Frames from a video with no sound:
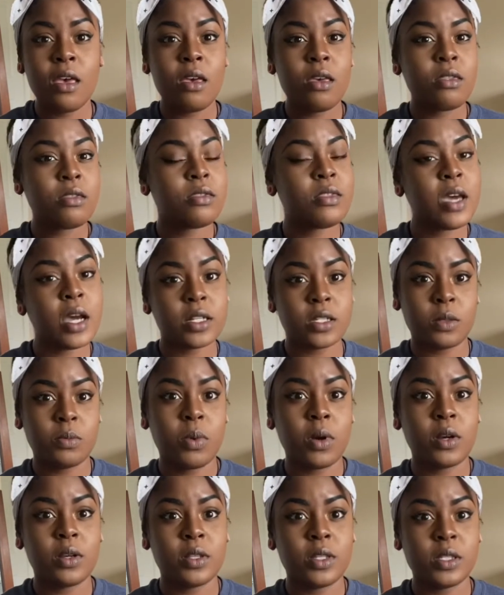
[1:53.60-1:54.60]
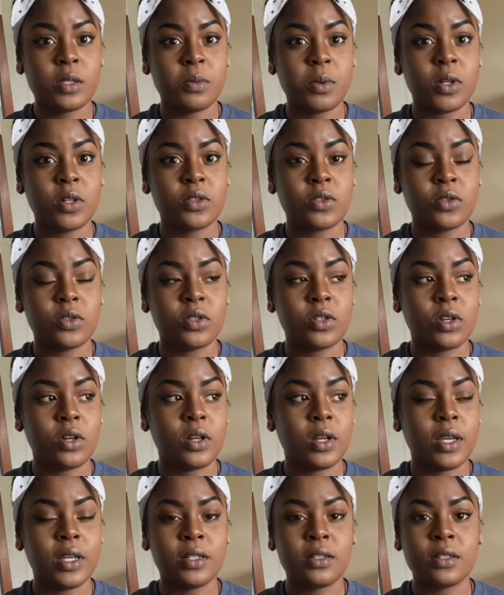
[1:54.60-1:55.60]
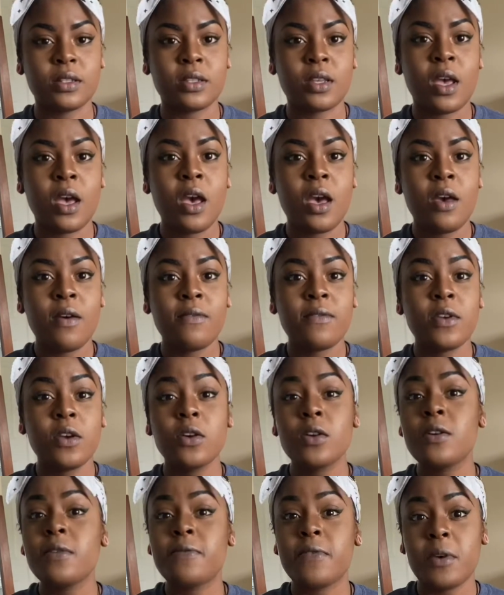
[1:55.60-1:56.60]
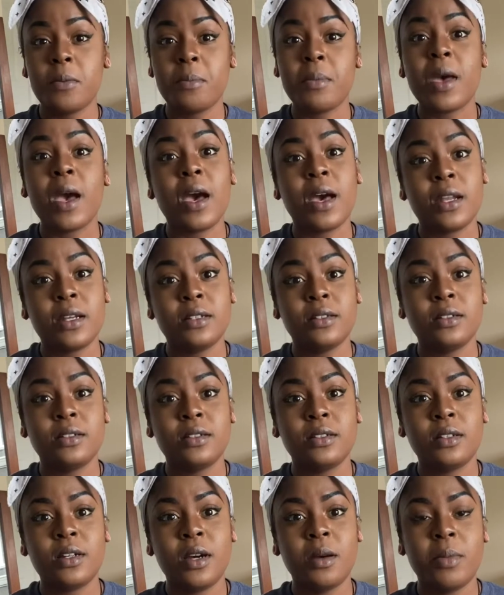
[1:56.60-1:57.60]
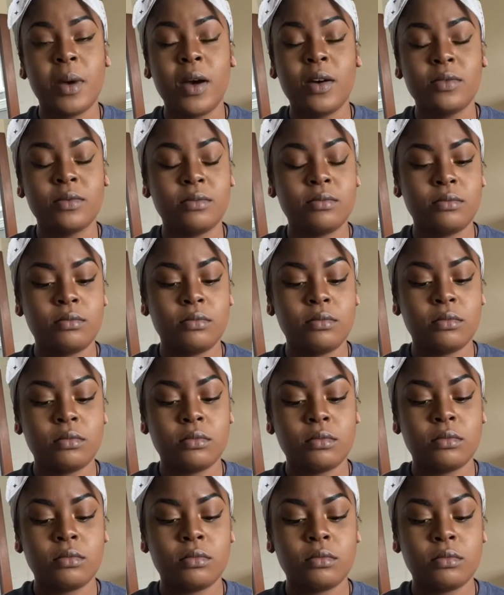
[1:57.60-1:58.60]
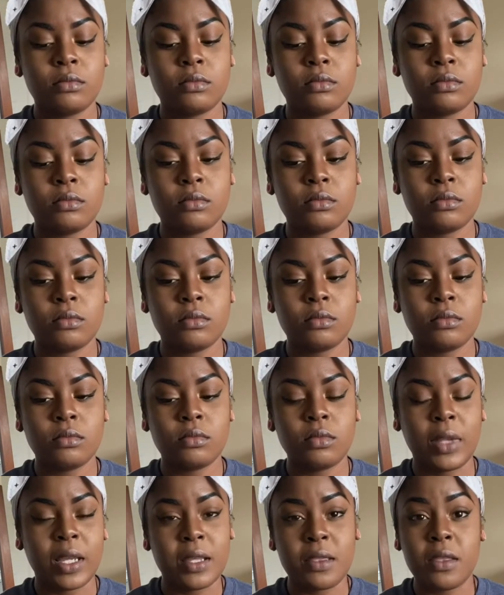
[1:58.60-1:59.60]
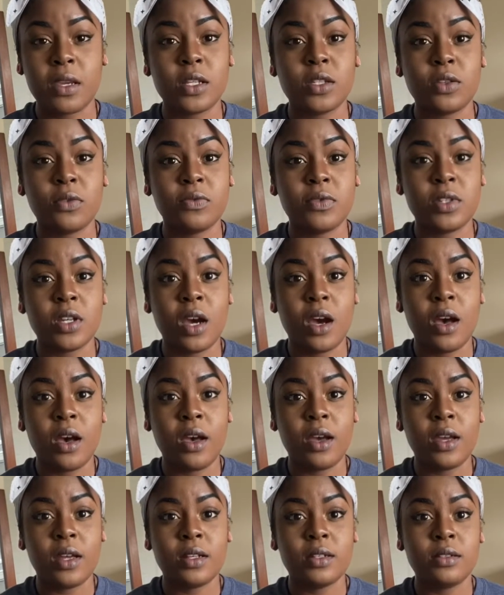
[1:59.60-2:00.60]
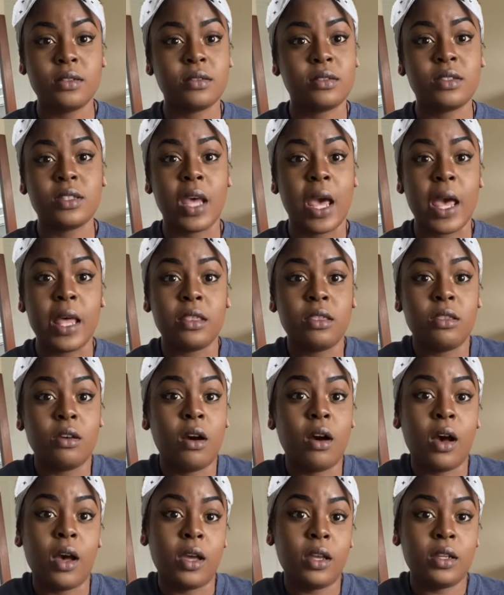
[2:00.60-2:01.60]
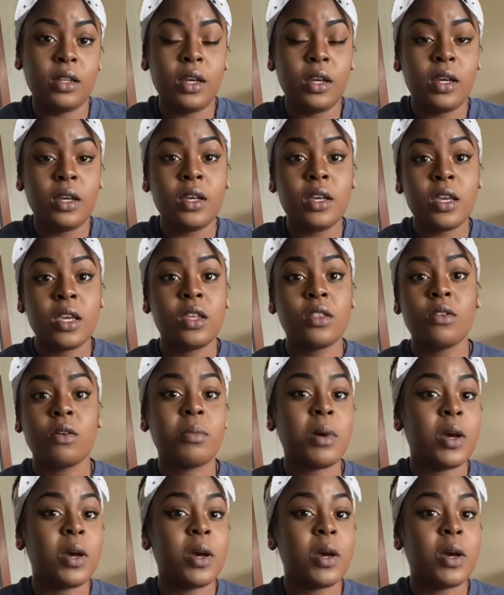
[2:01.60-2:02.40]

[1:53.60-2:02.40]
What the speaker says: that's a part of the spiritual journey. Just if you're gonna feel bad about like things you've done, said, thought, either about